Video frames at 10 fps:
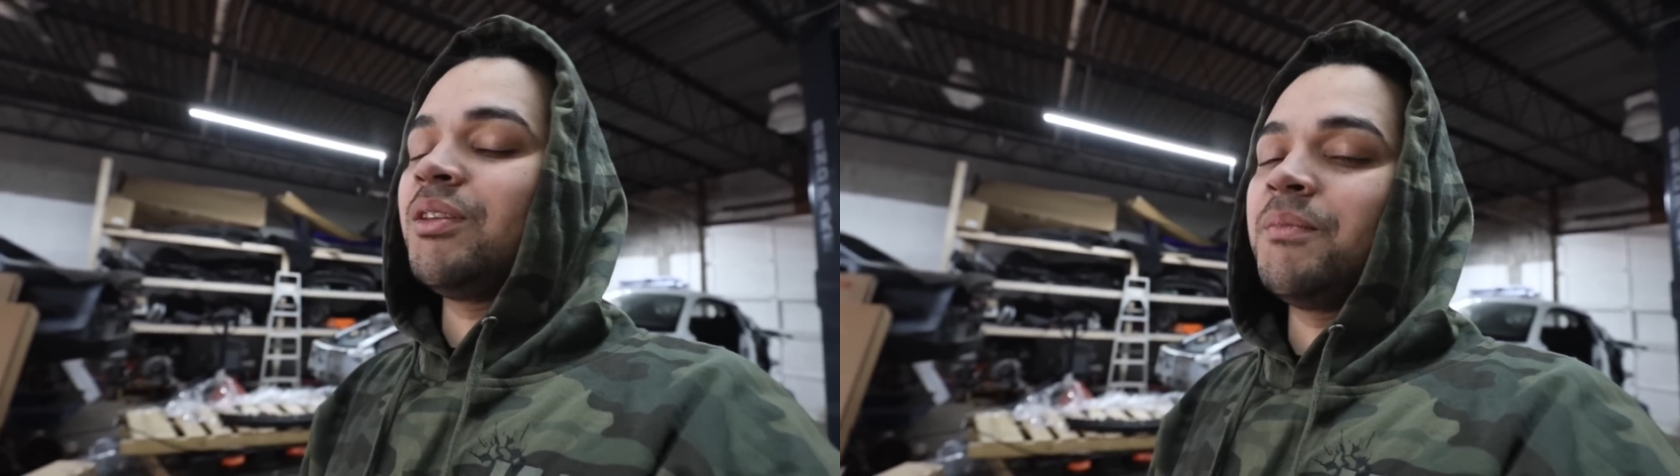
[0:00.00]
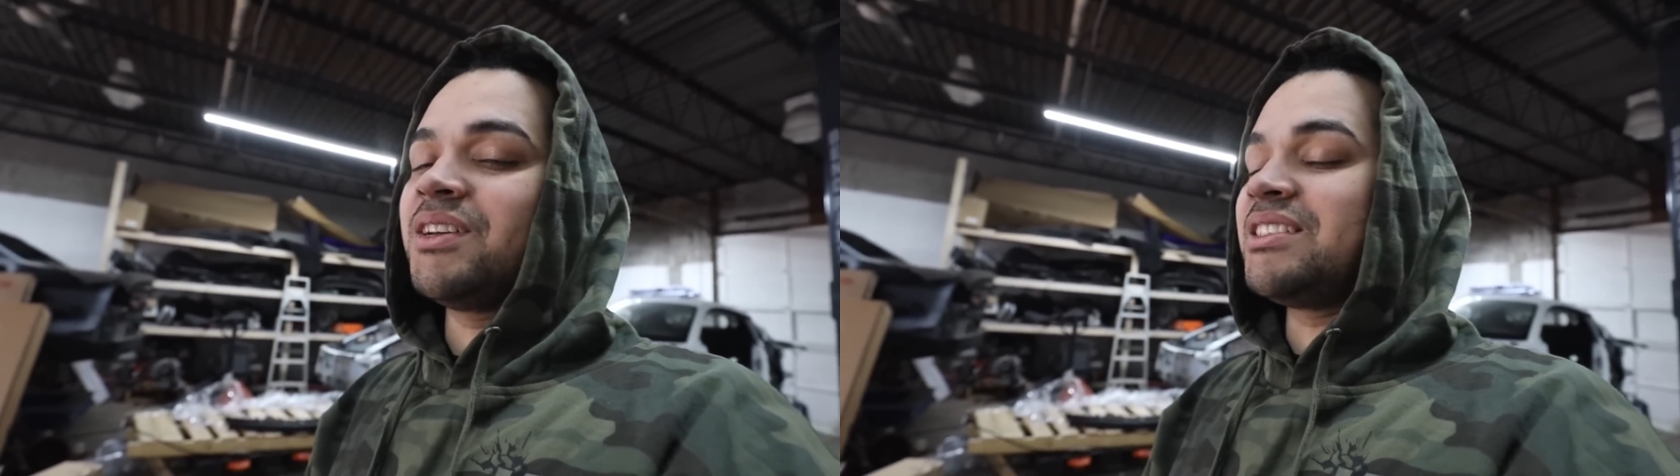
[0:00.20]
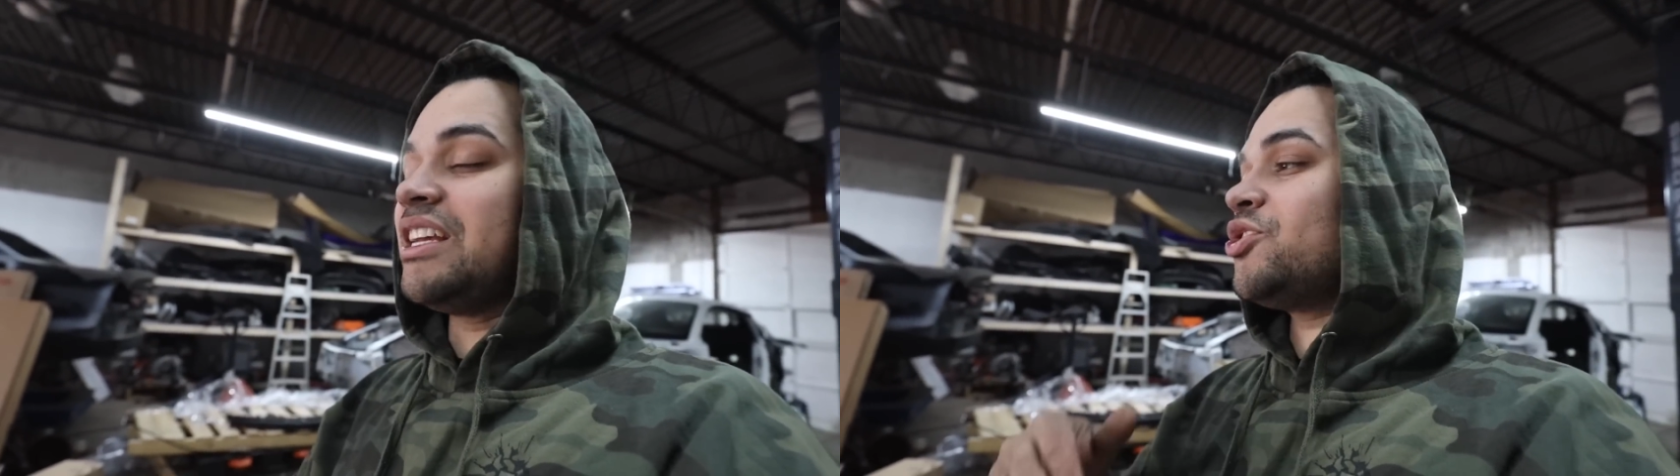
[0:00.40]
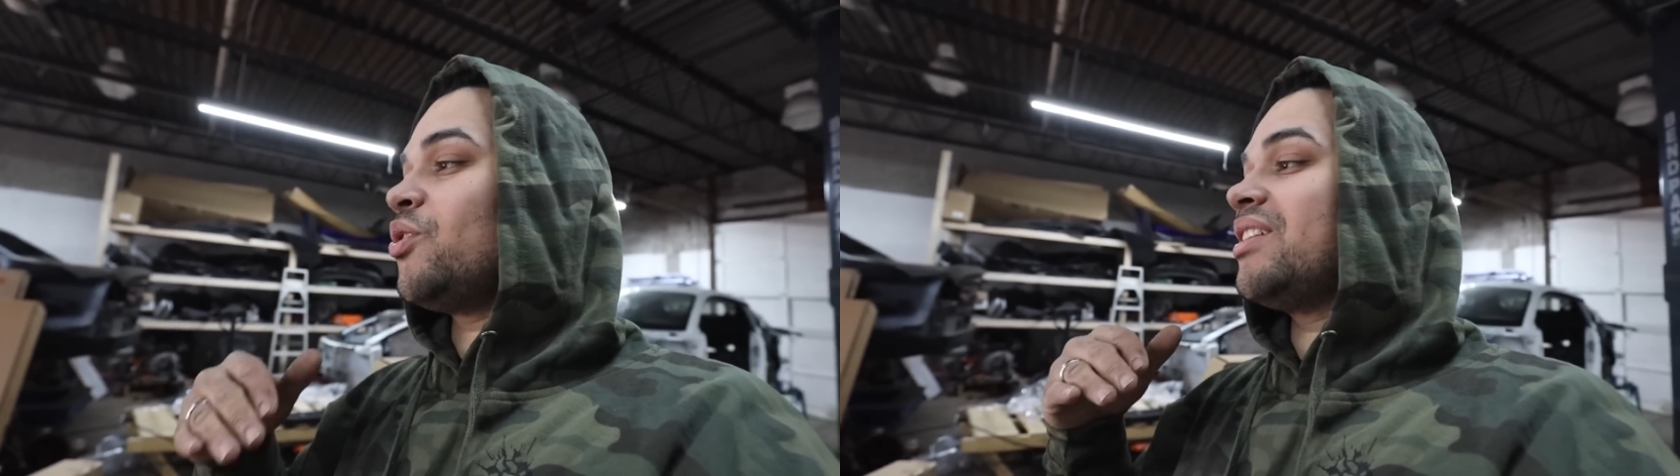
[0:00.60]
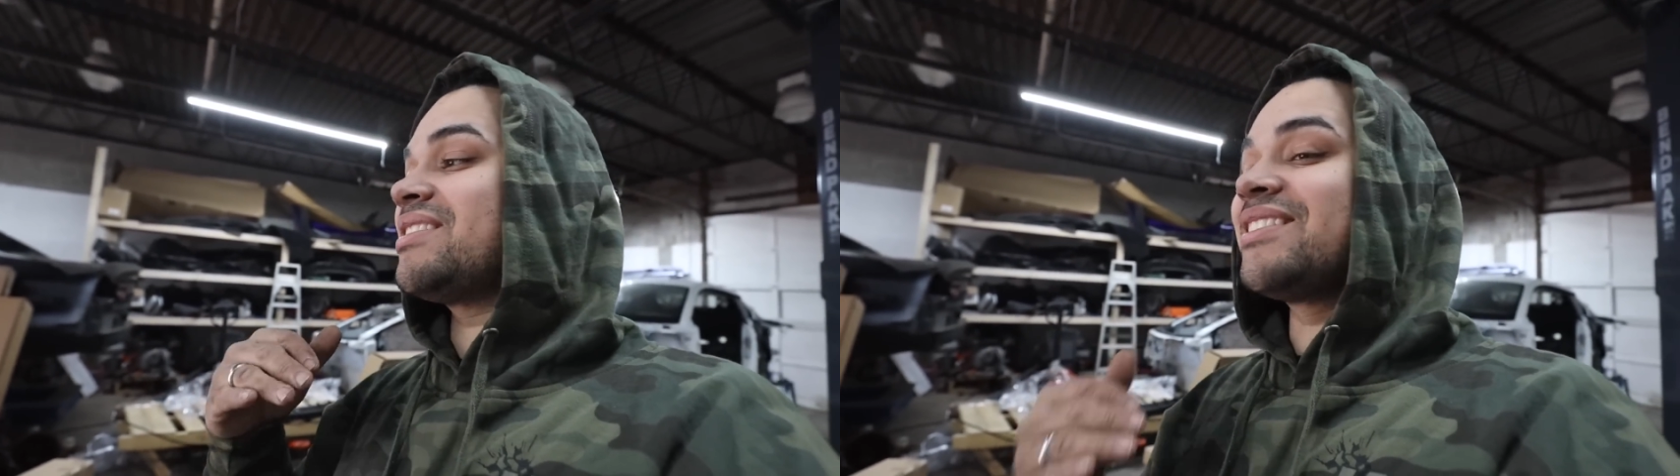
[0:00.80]
them because they
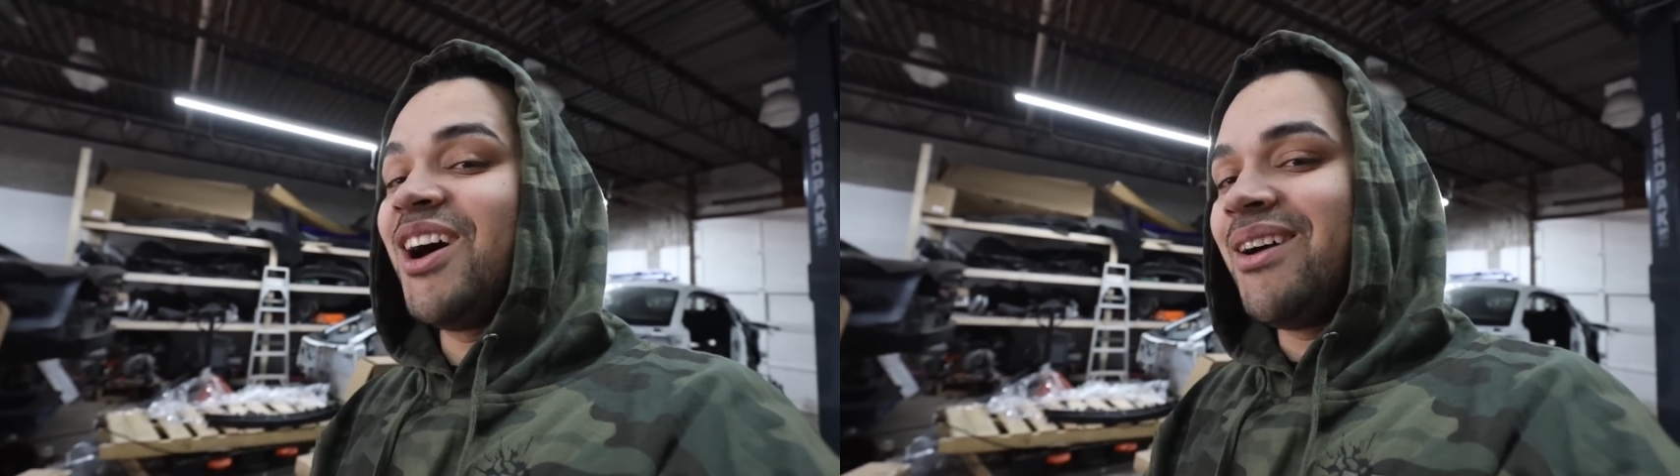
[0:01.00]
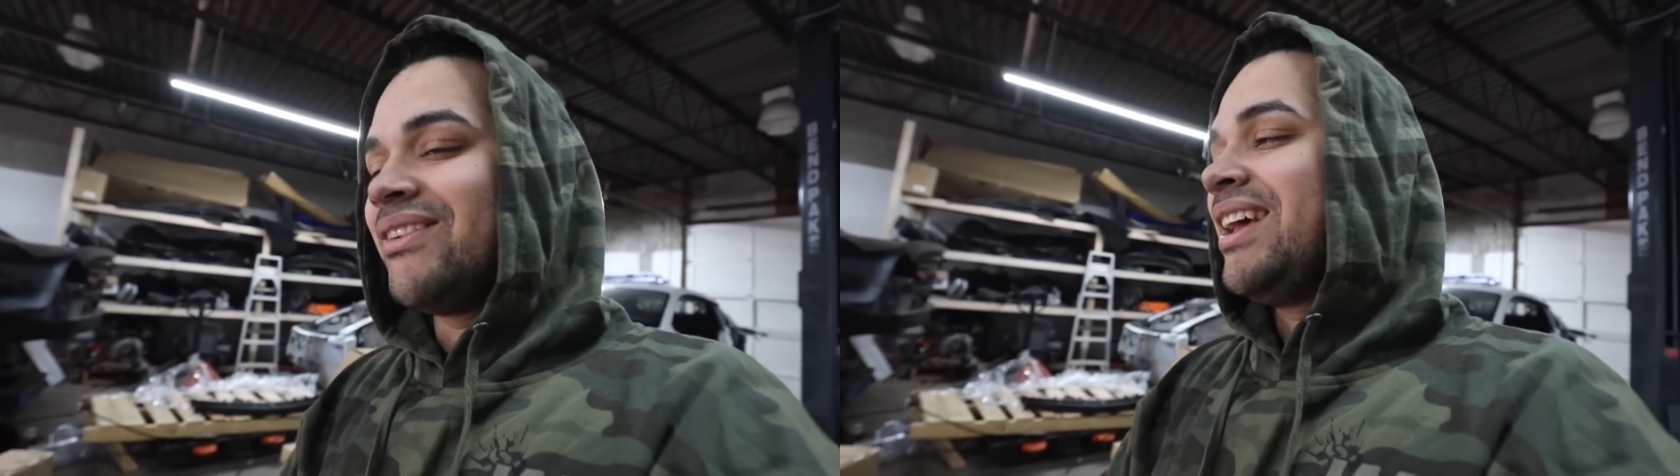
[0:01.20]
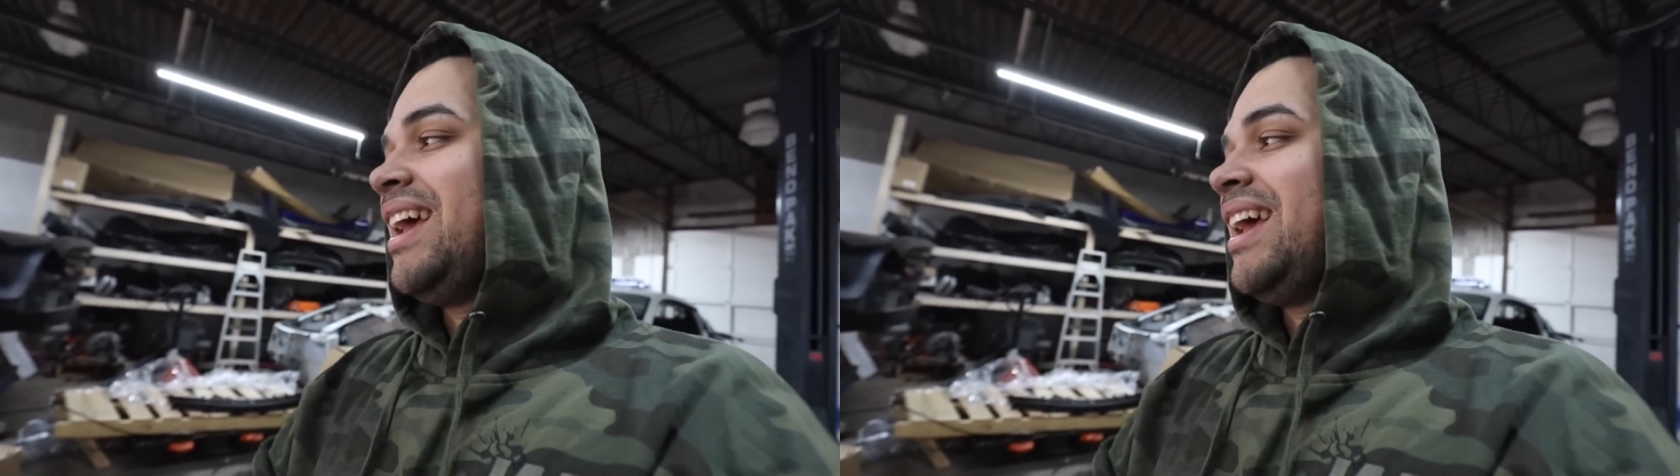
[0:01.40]
showed us love